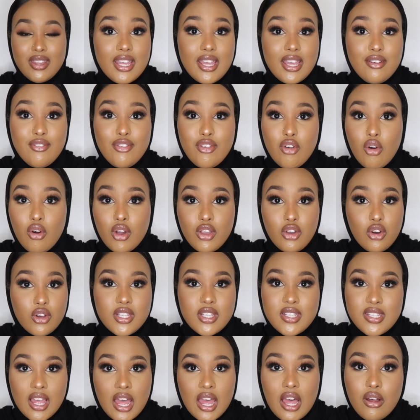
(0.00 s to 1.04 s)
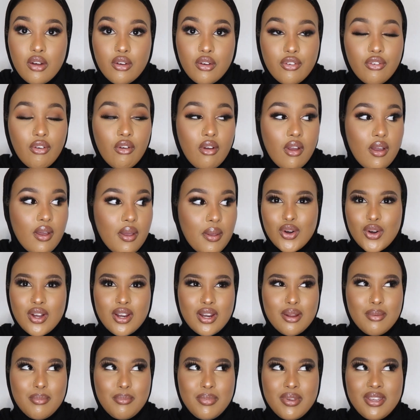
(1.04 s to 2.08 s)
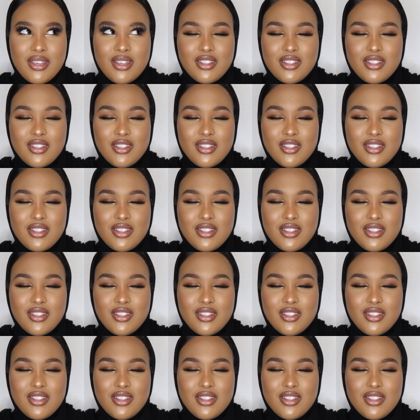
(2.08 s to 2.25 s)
If you're yourself, you're gonna be